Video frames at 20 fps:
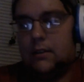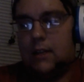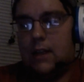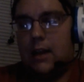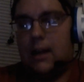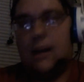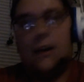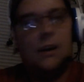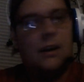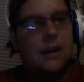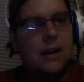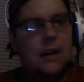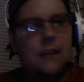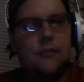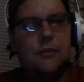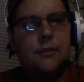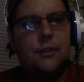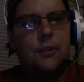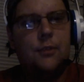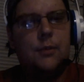And I
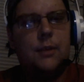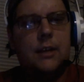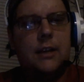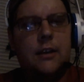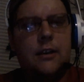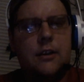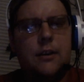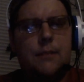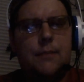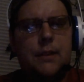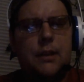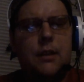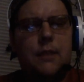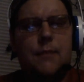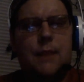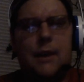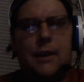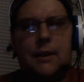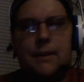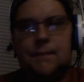actually do want to hear your opinion
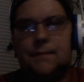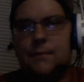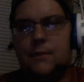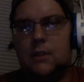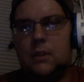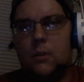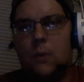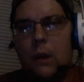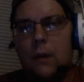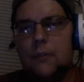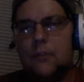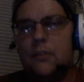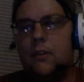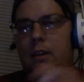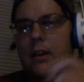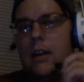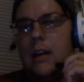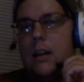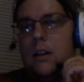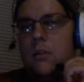about it. The wide
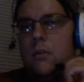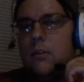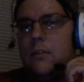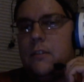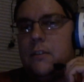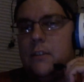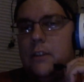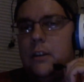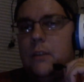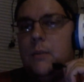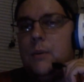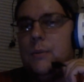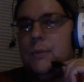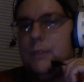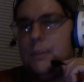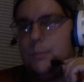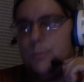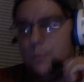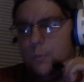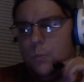and of course, continuing
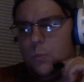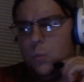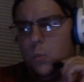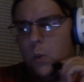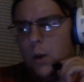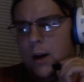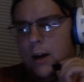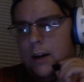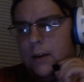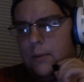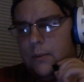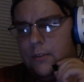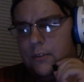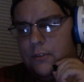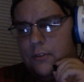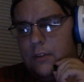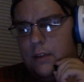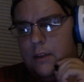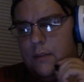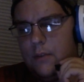with the wide
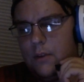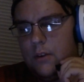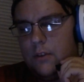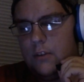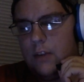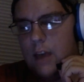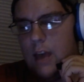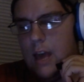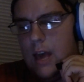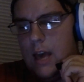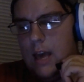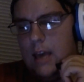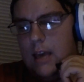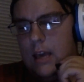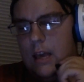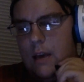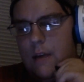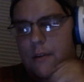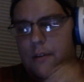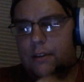receivers,
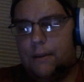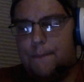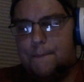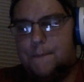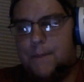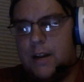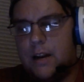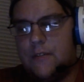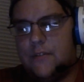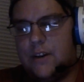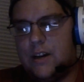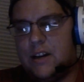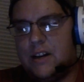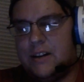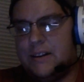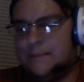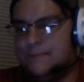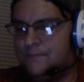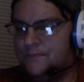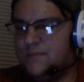it was a bit of
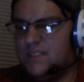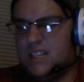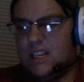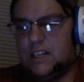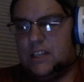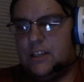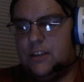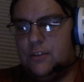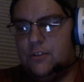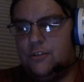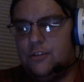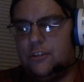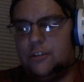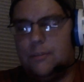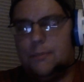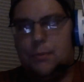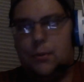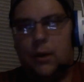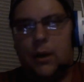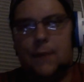a huge
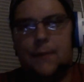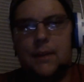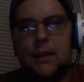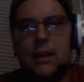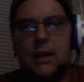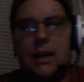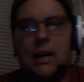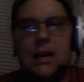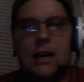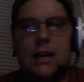disappointment.